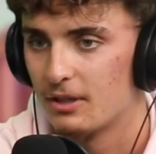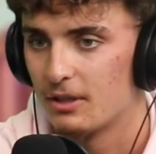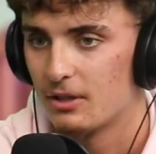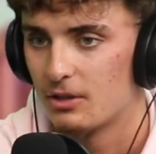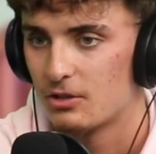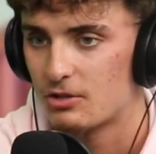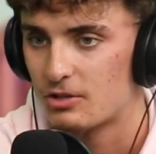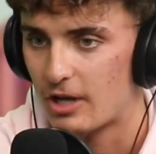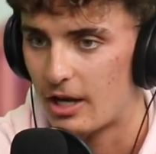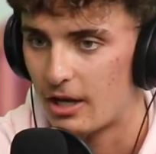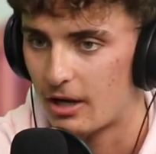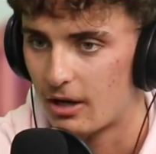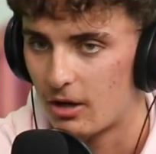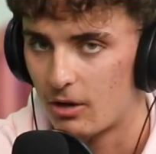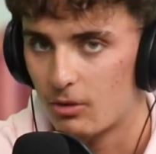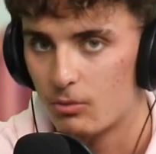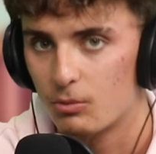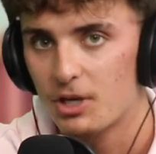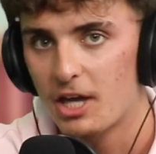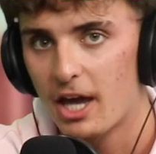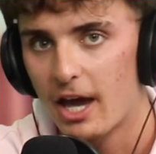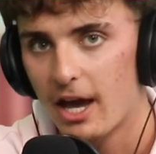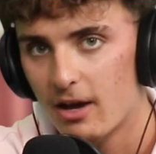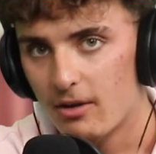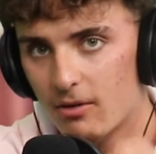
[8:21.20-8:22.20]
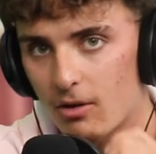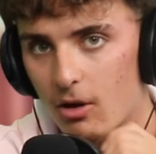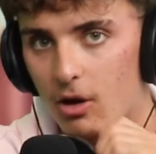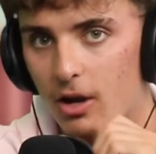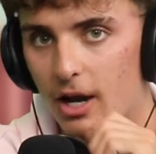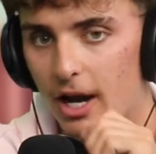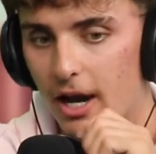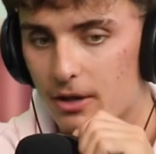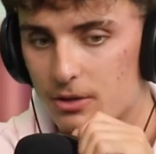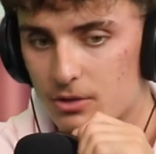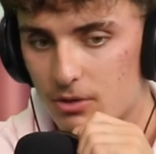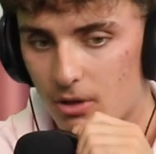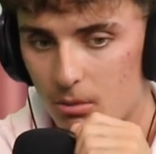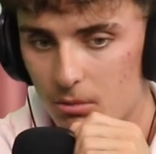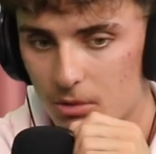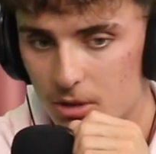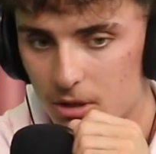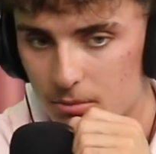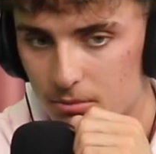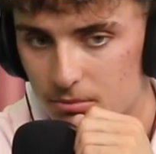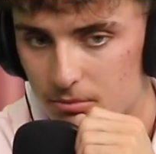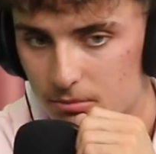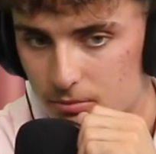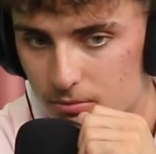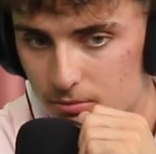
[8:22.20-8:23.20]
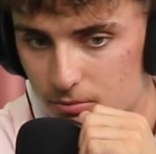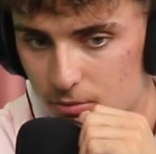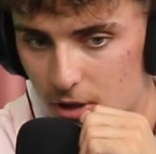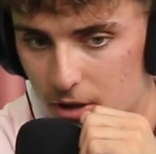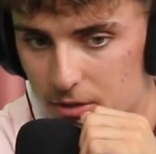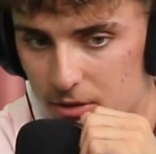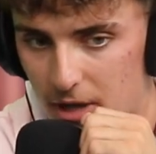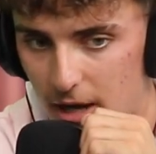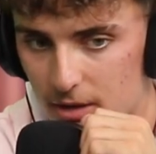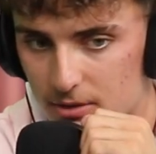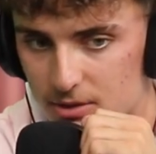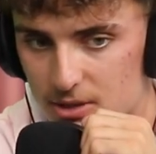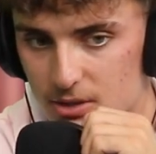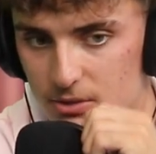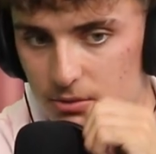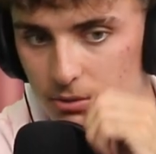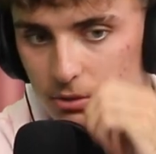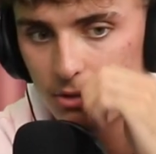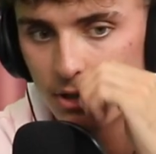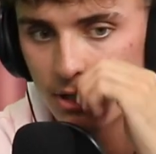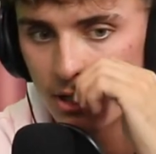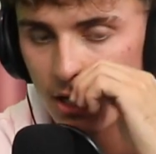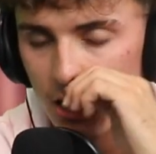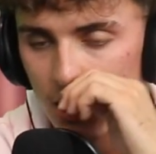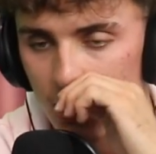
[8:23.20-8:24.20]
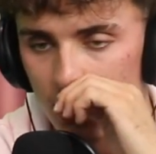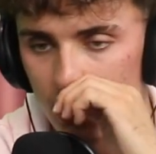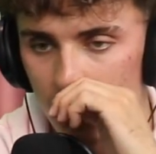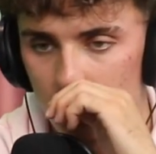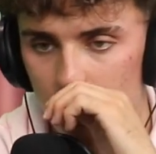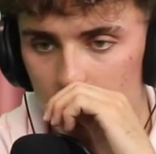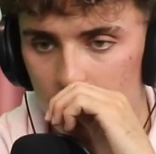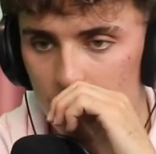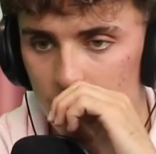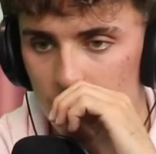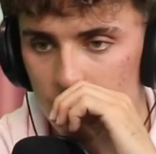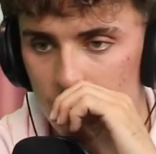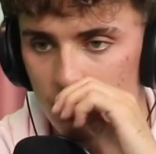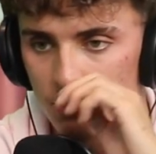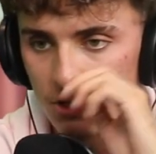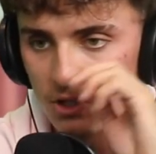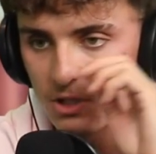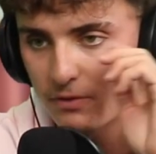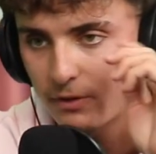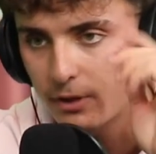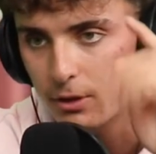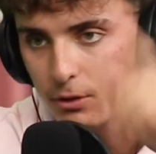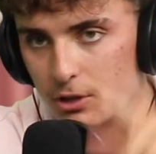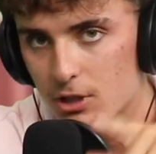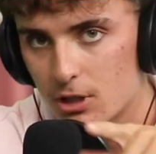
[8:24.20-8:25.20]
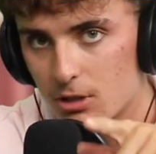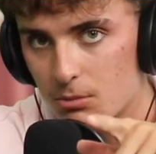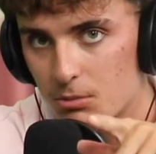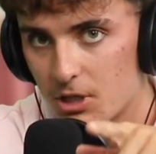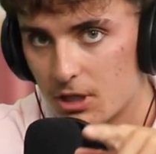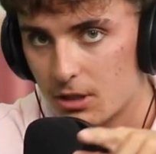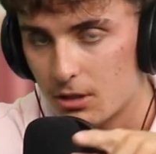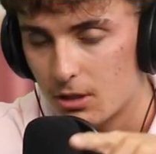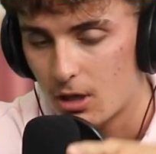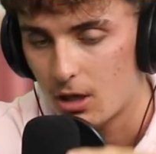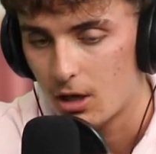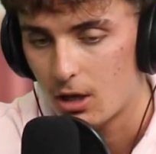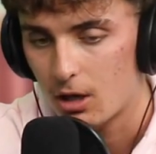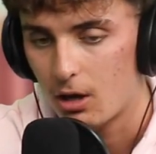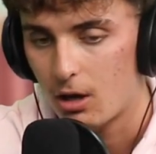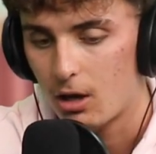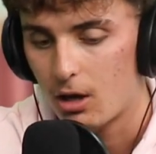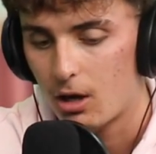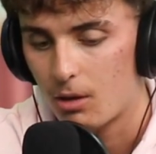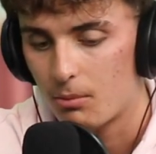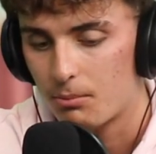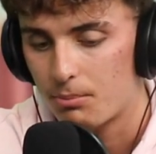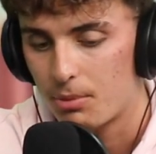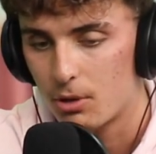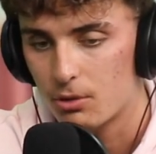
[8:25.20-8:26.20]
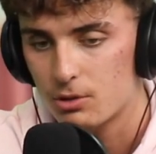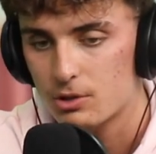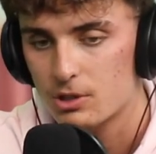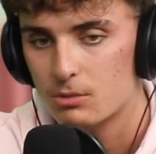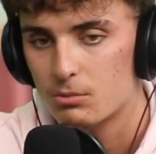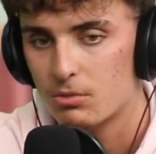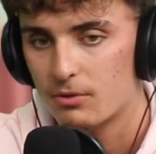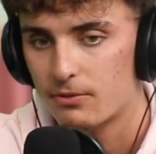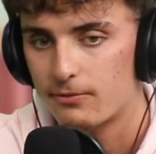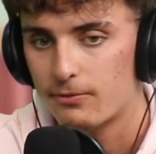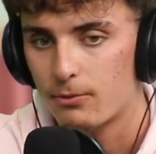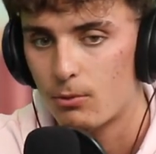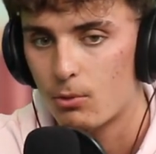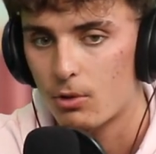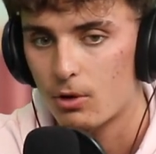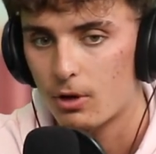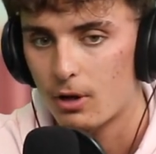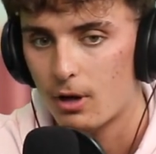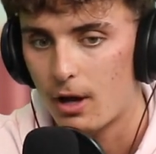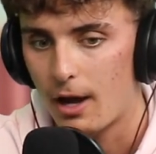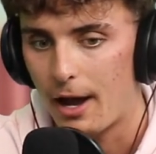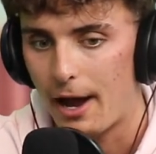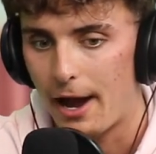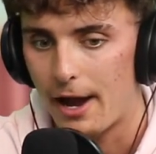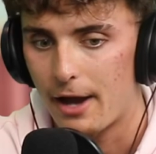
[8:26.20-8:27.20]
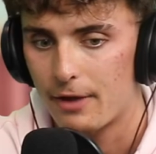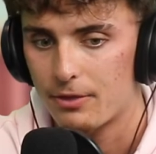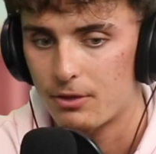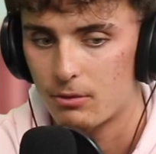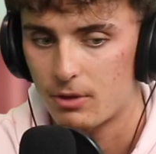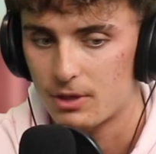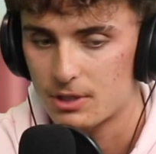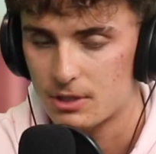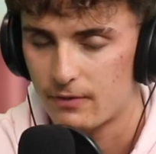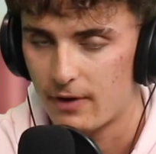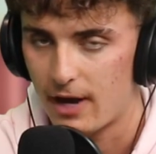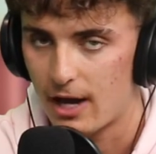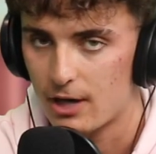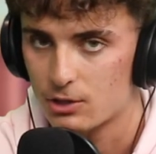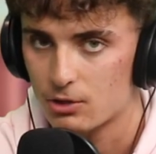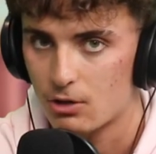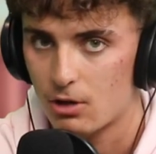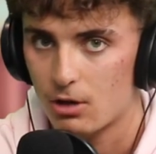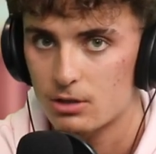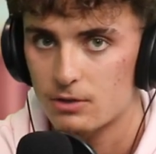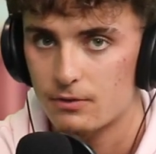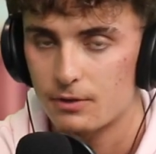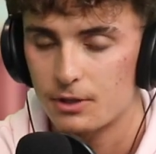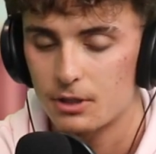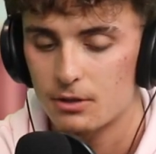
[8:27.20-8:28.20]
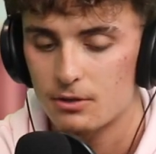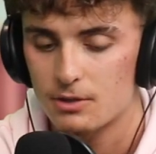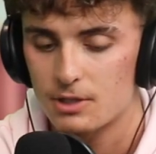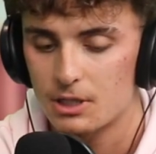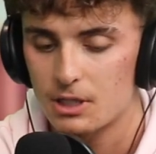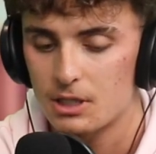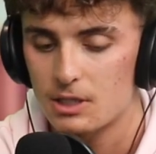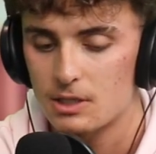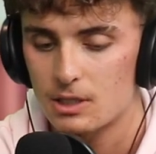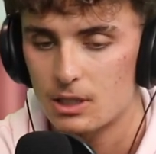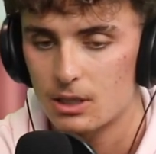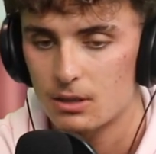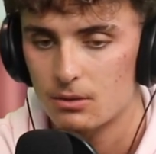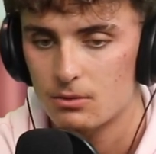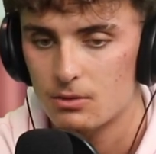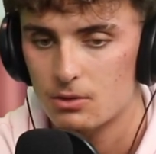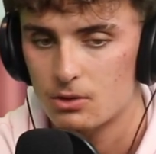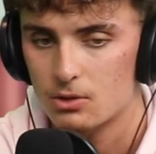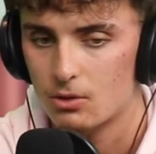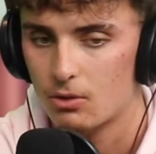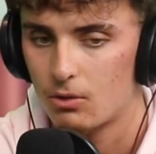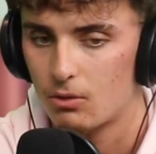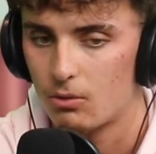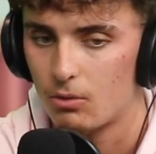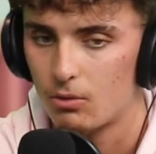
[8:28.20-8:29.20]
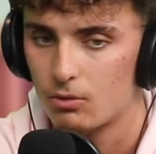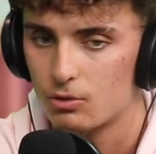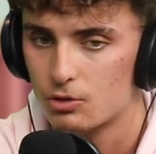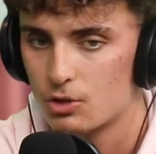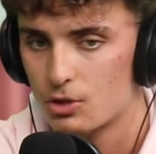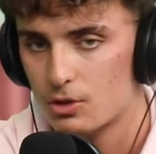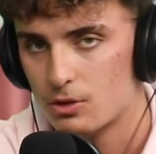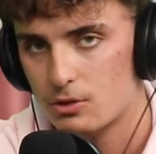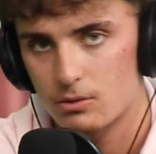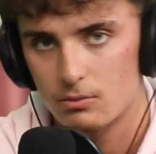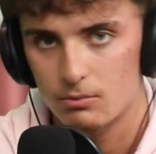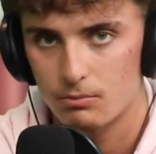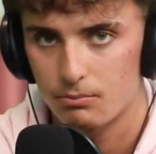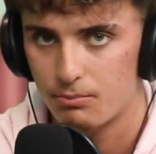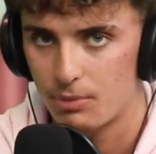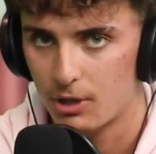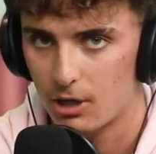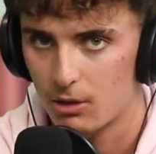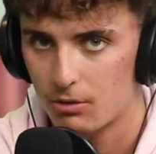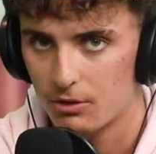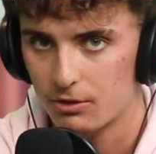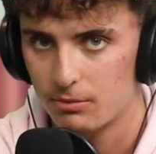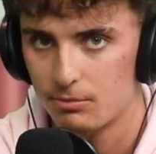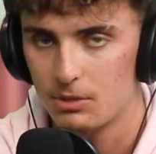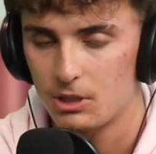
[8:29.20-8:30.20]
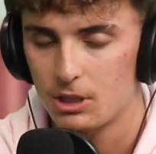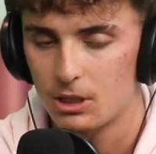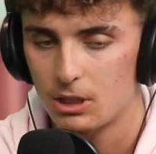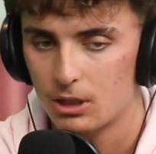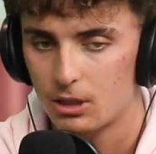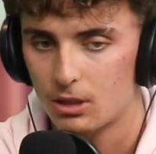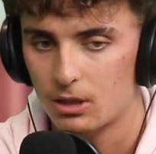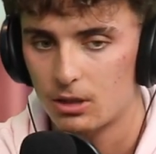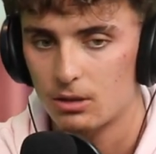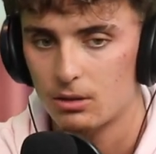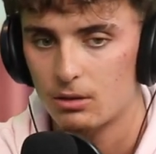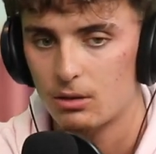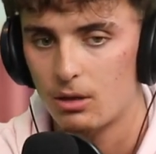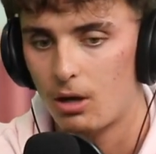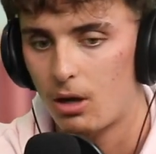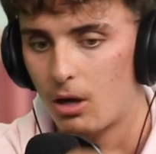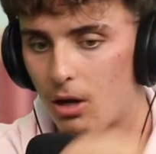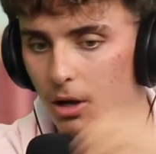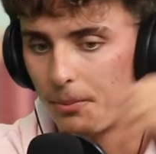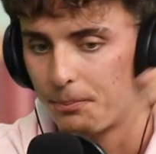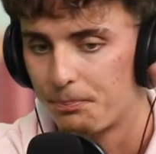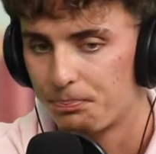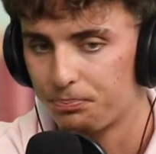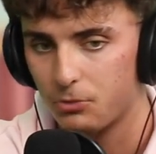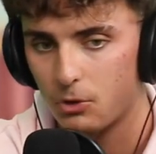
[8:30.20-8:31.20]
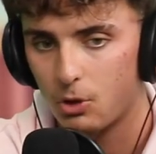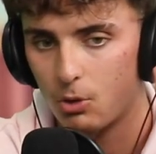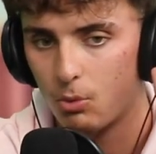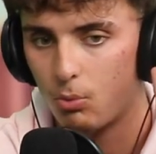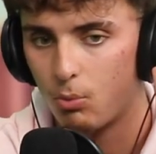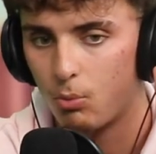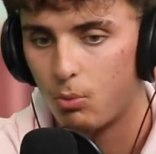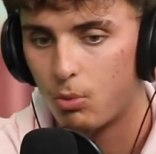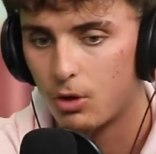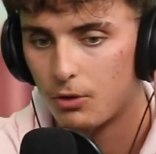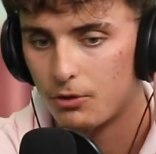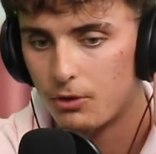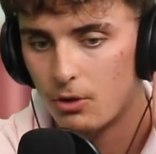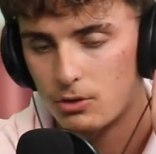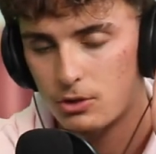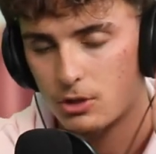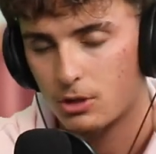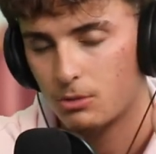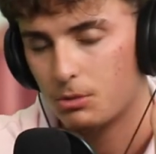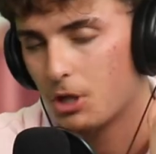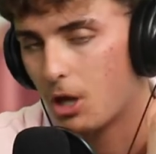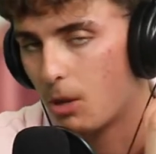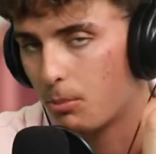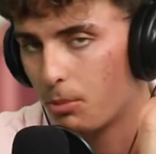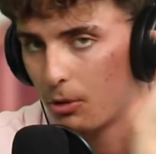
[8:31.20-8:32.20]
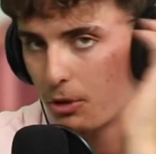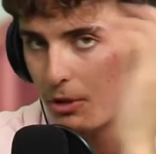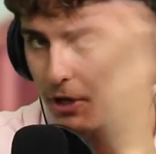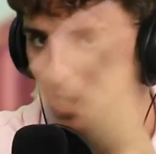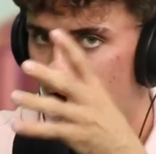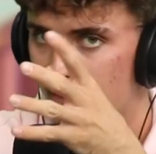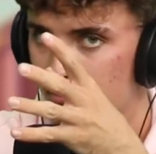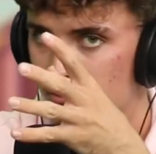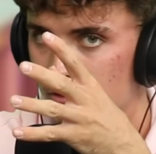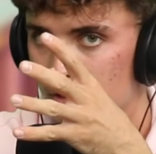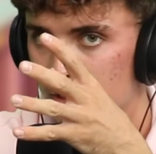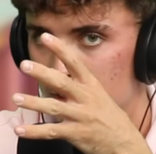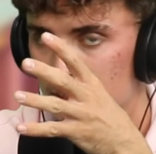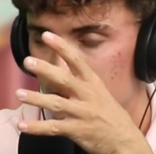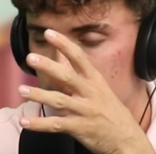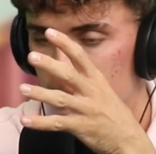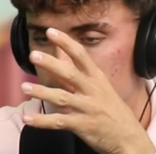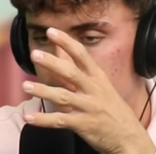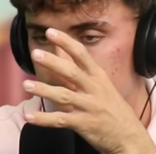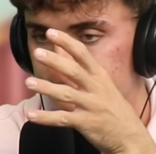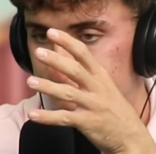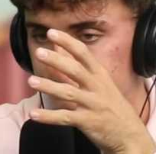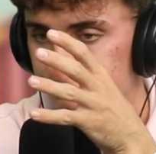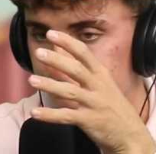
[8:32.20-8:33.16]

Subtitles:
Shout out. So I'm gonna announce this real quick. So this video is gonna be posted before the rest of Ashcard's videos that he's in. So just bear with me here. Where those are gonna be uploaded after this.